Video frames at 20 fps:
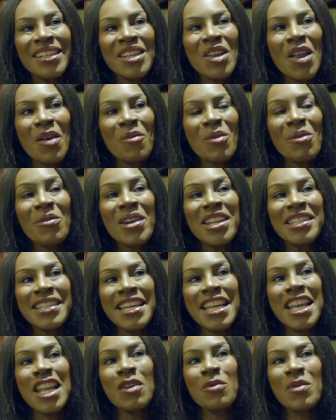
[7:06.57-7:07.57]
you know what we're
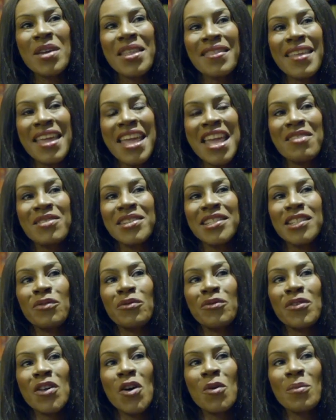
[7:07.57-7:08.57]
dealing with here is a
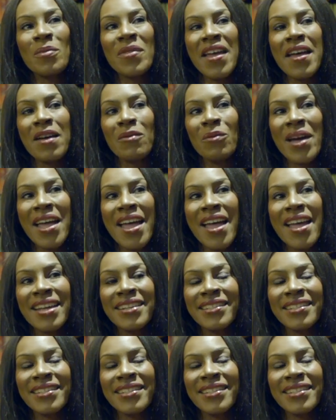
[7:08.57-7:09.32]
film that where